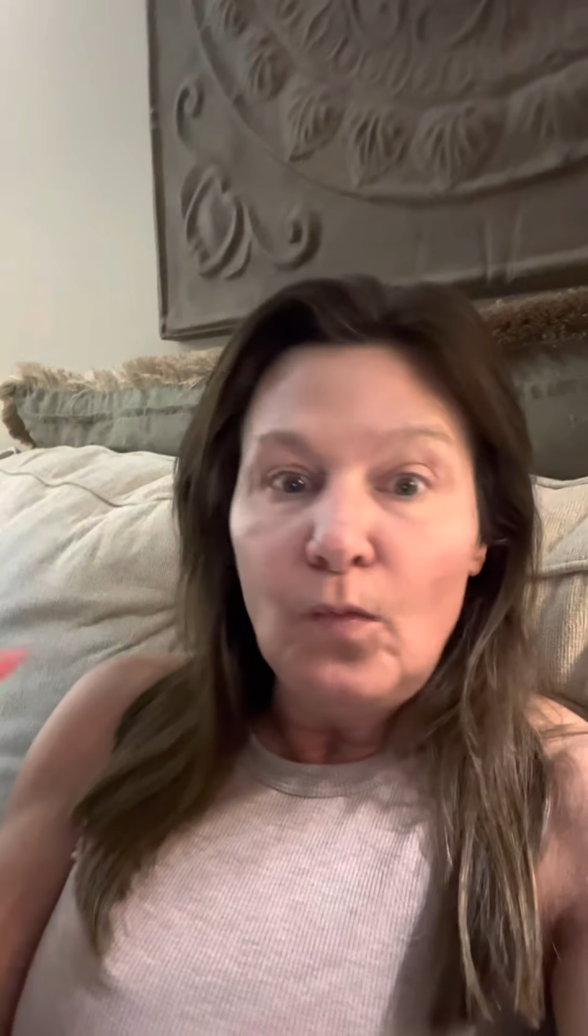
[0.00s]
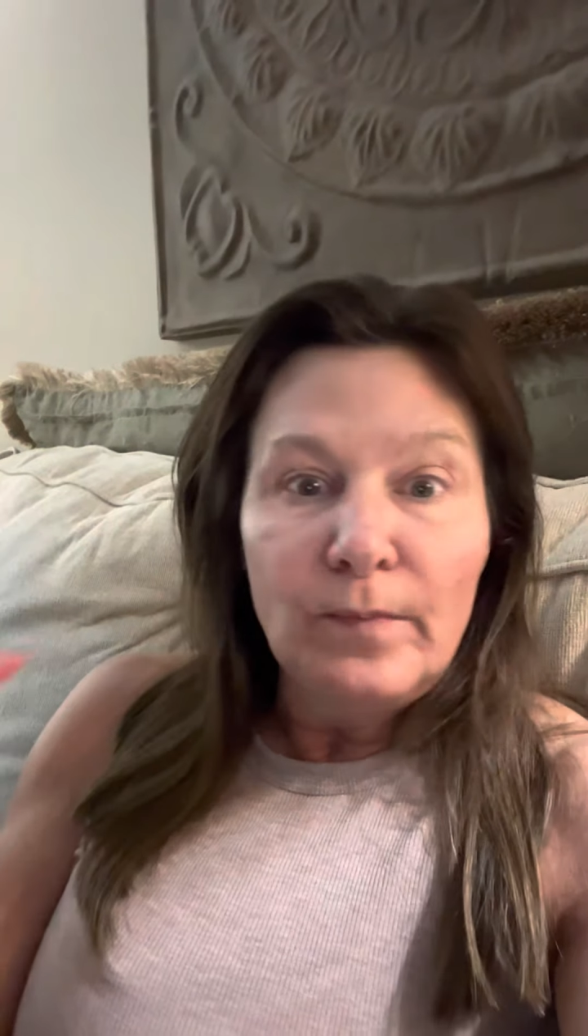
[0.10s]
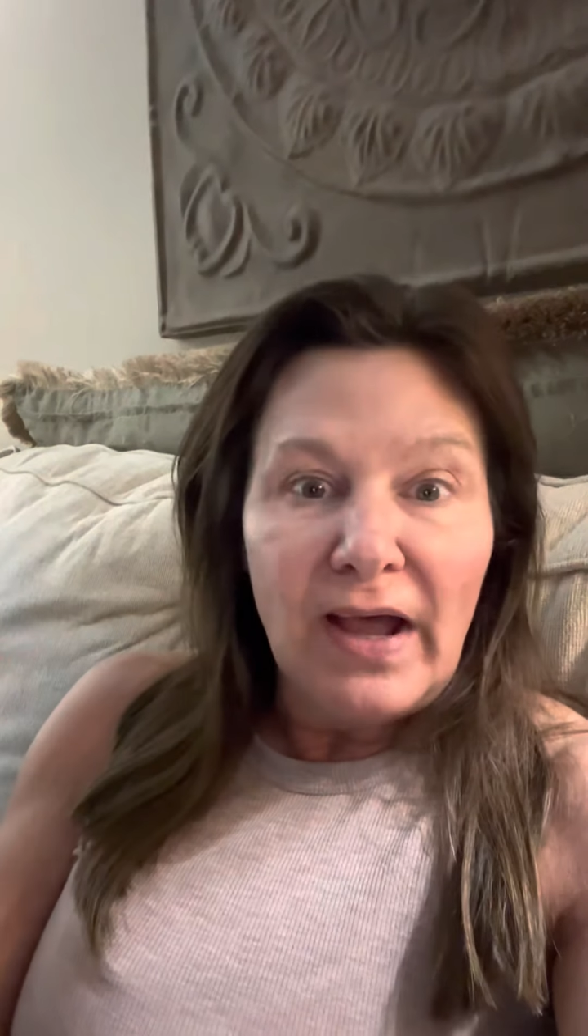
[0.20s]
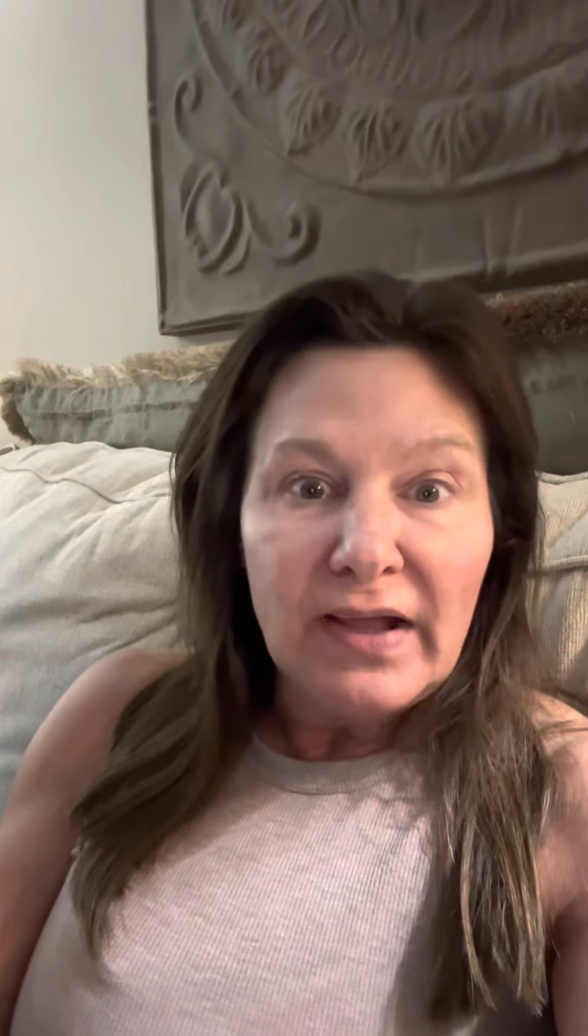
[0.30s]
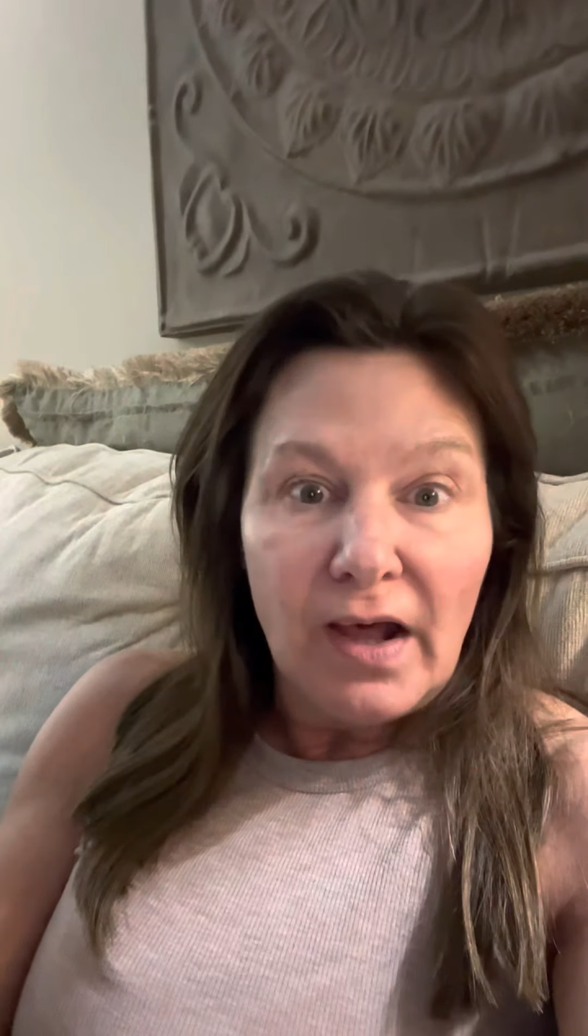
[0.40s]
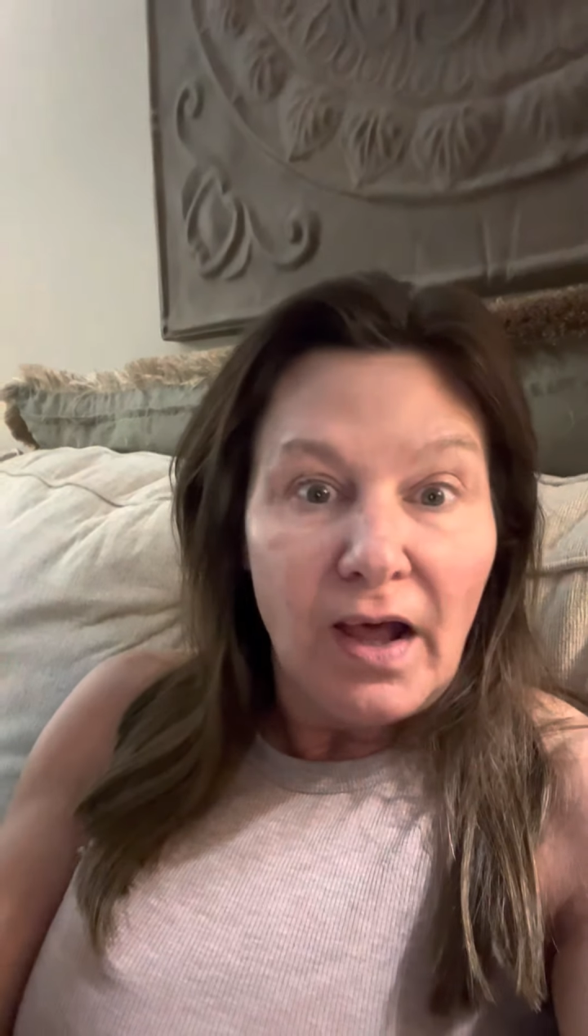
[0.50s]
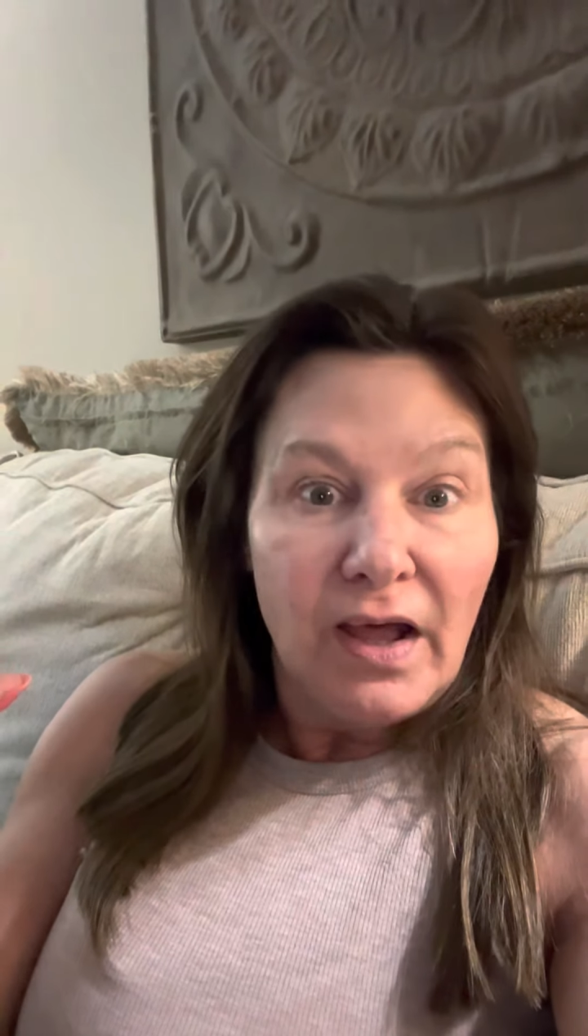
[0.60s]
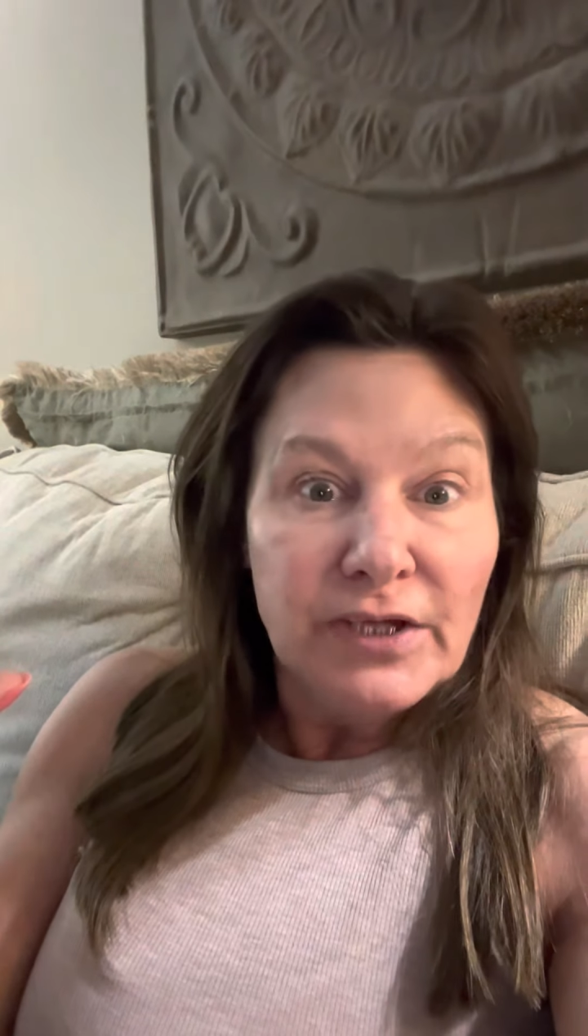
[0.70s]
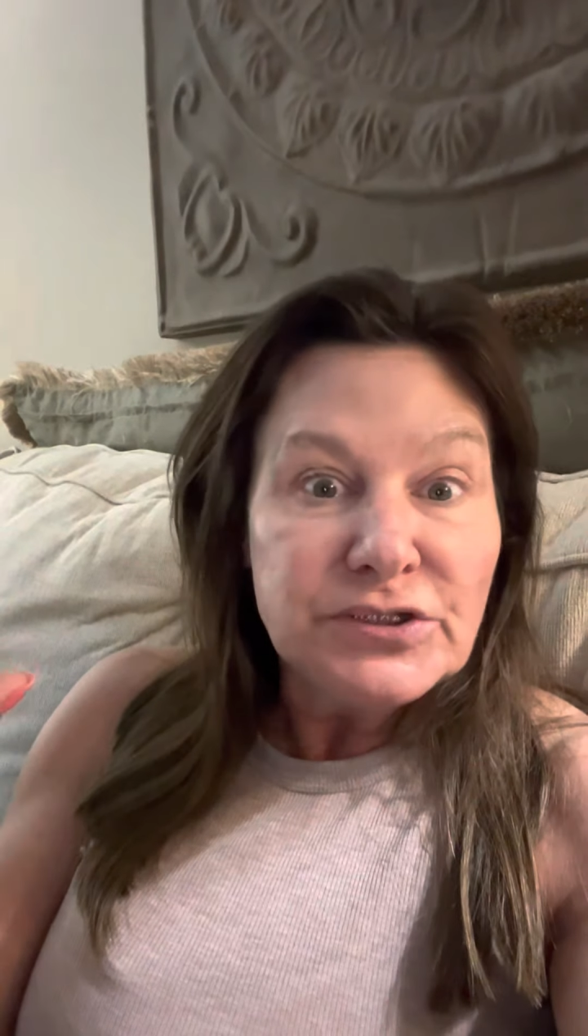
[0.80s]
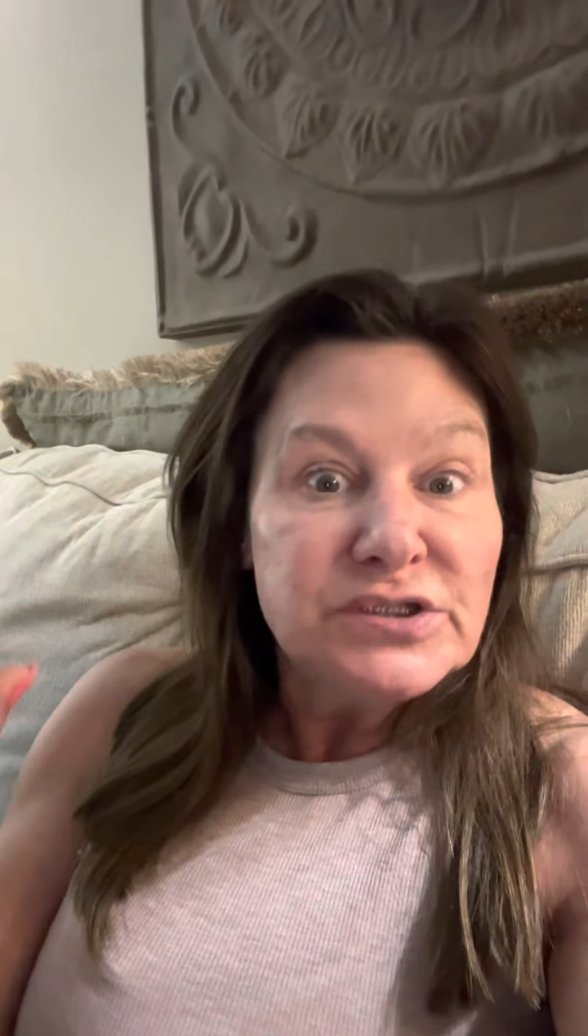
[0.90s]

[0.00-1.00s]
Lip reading: my gosh,